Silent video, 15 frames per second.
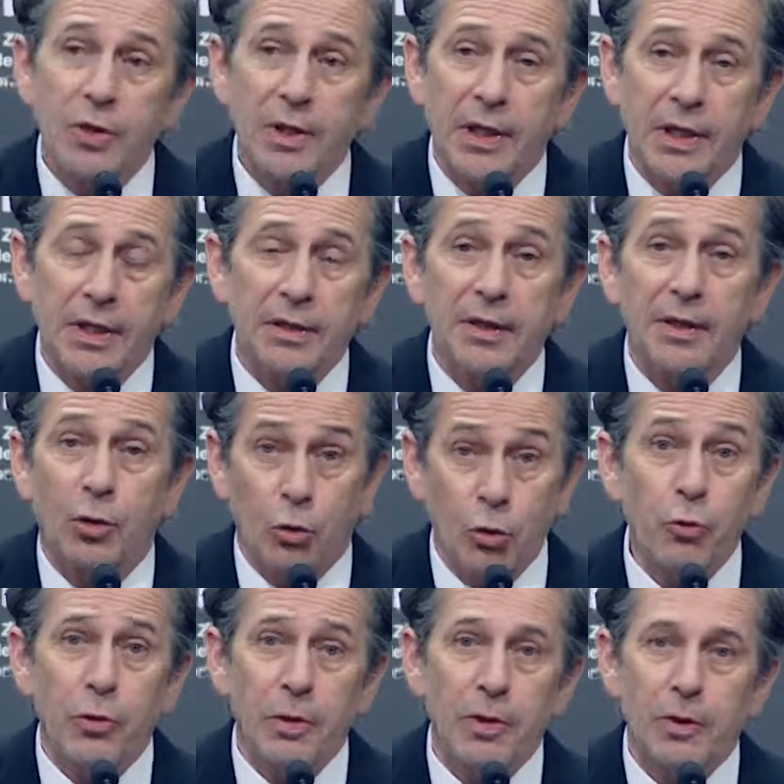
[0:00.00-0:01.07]
I'm,
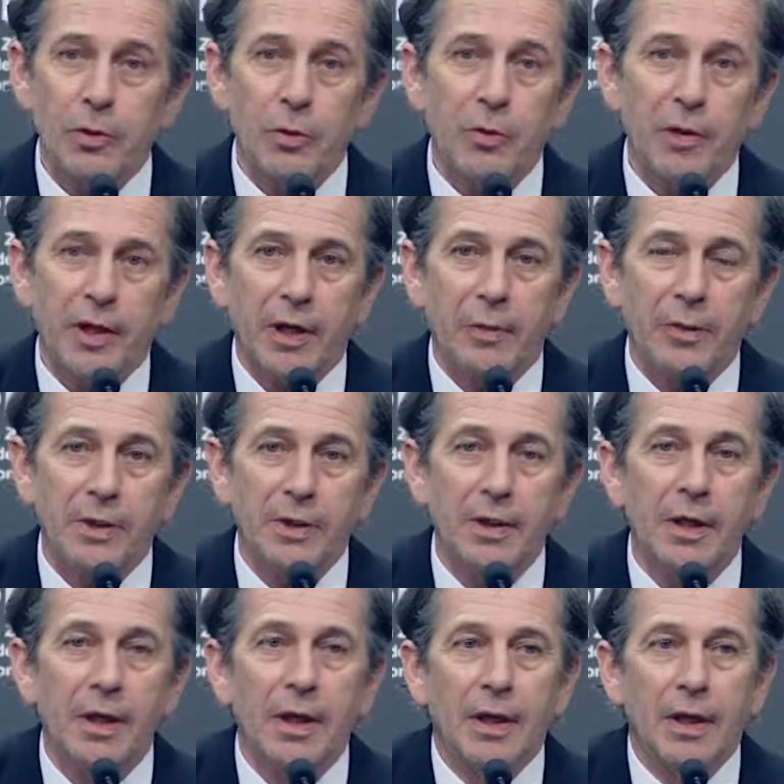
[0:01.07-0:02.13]
I'm very
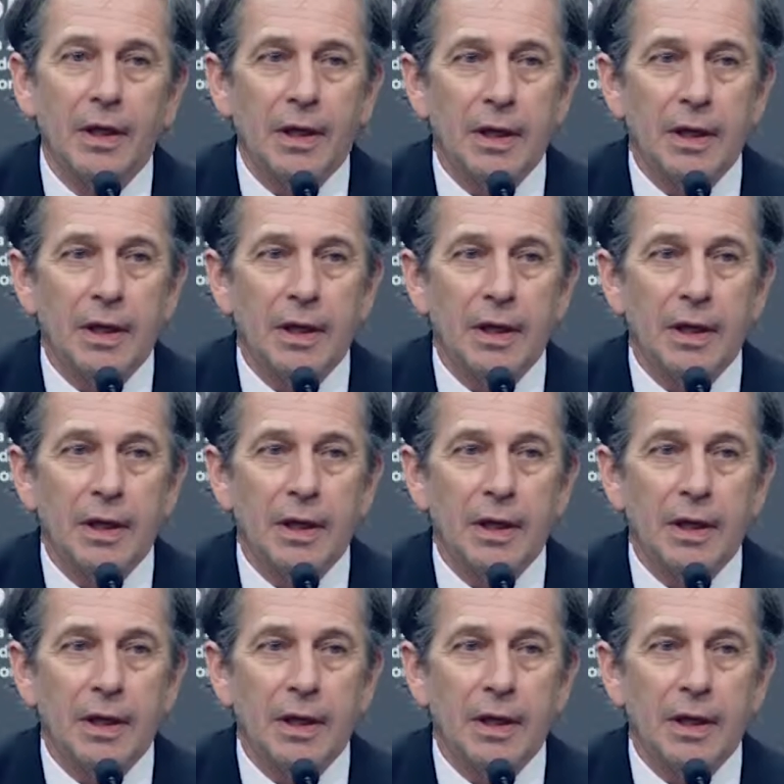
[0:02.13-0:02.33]
passionate.